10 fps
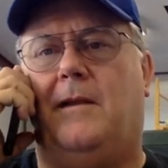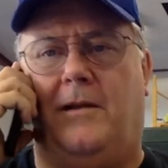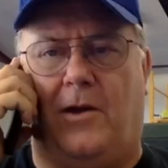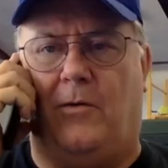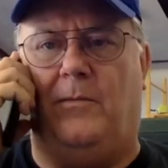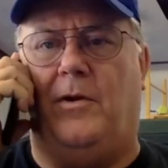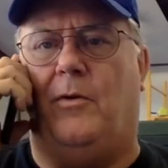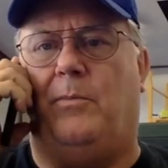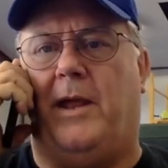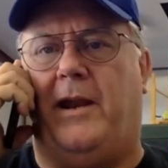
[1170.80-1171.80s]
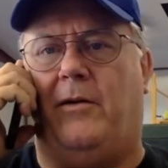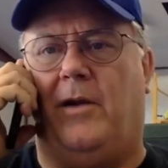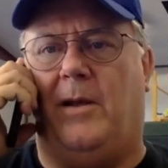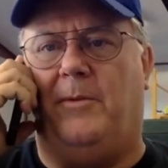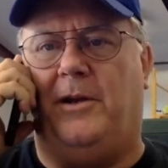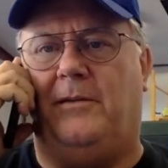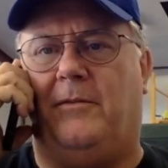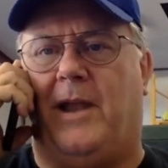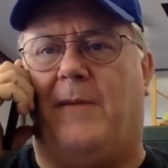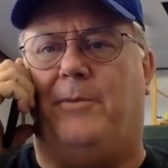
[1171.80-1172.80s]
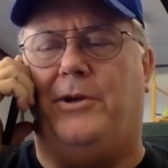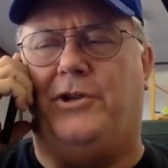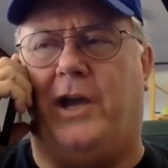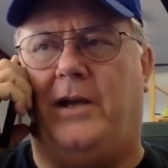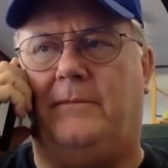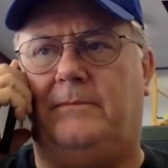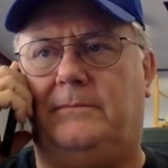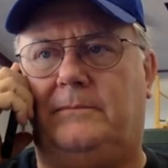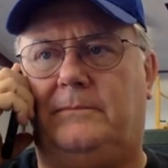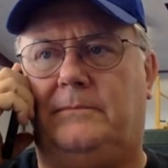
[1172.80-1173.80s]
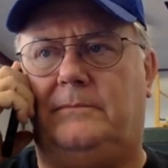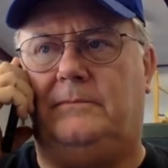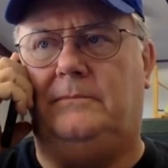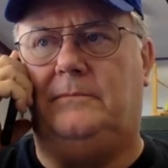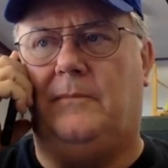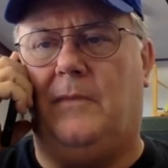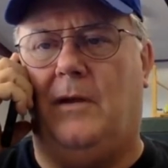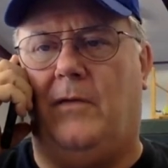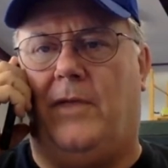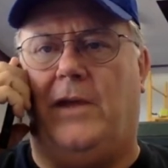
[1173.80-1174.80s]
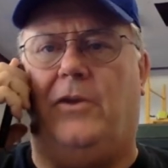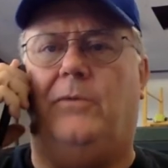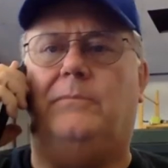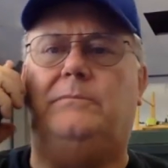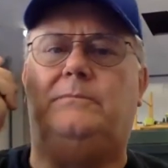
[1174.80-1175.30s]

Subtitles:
Don't plan on Lumberton. Well, I appreciate it. Thank you.